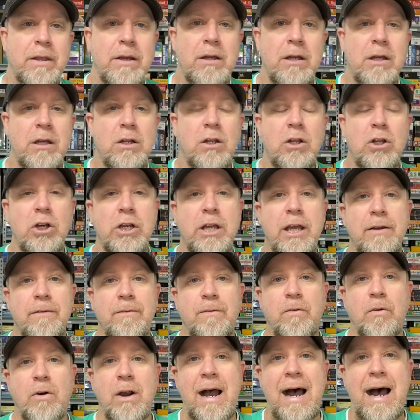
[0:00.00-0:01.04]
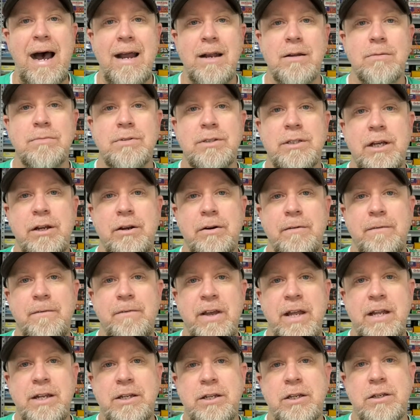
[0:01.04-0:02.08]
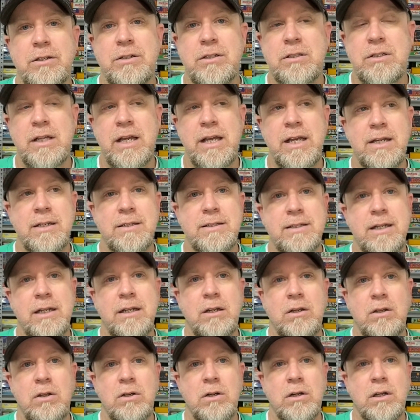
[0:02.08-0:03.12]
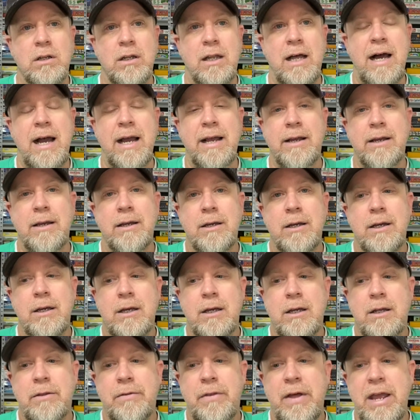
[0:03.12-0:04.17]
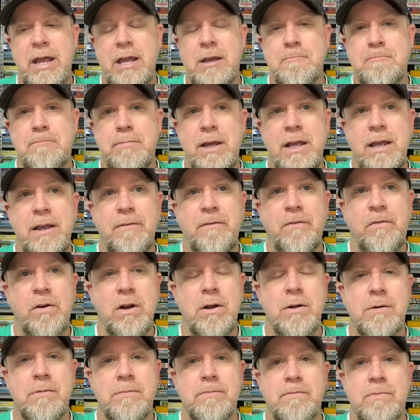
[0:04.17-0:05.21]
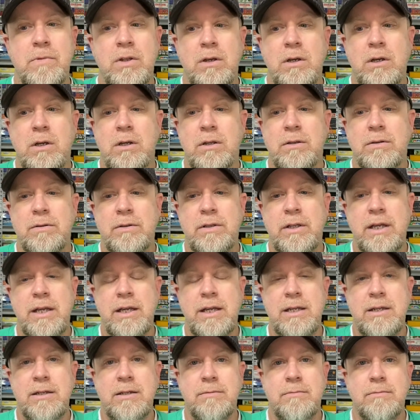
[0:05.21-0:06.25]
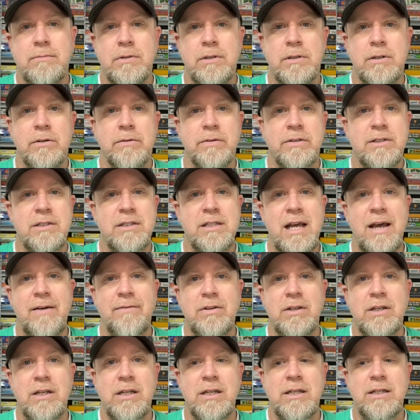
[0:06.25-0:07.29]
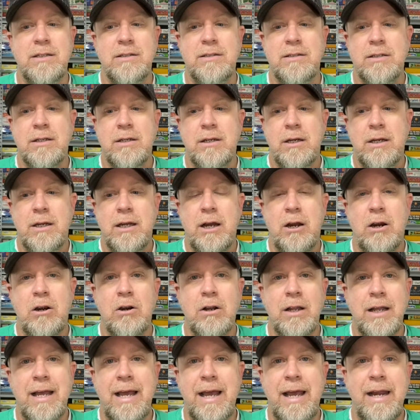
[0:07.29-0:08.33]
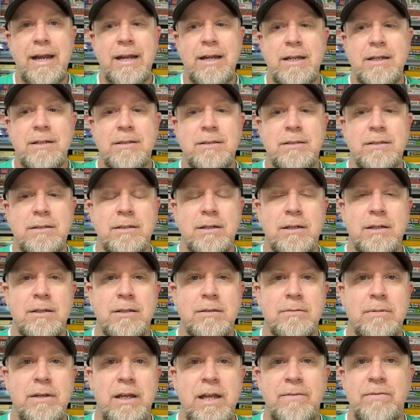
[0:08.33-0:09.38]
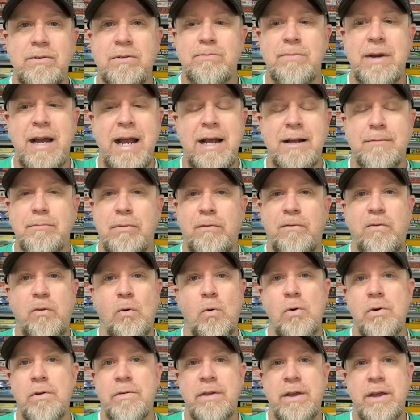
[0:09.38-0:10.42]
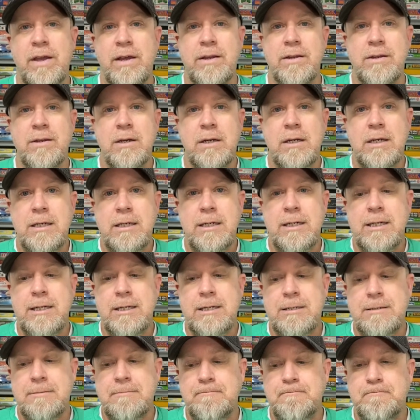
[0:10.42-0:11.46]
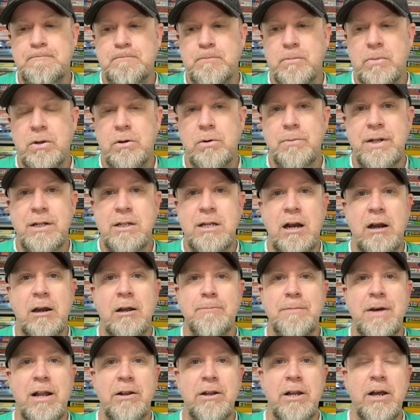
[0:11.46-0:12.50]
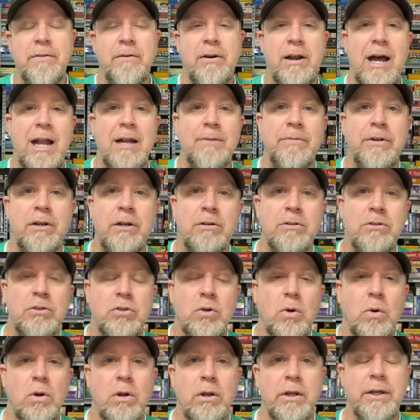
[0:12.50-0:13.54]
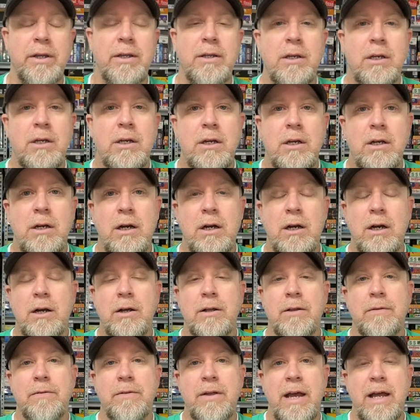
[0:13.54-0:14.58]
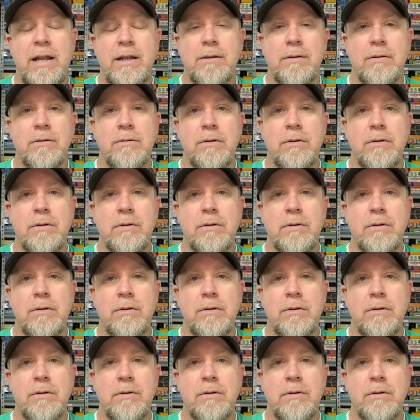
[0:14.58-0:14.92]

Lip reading: looking for items that are vintage, things that look like they could be from the 70s, early 80s, even back before then. I'm going to be talking about another item here shortly that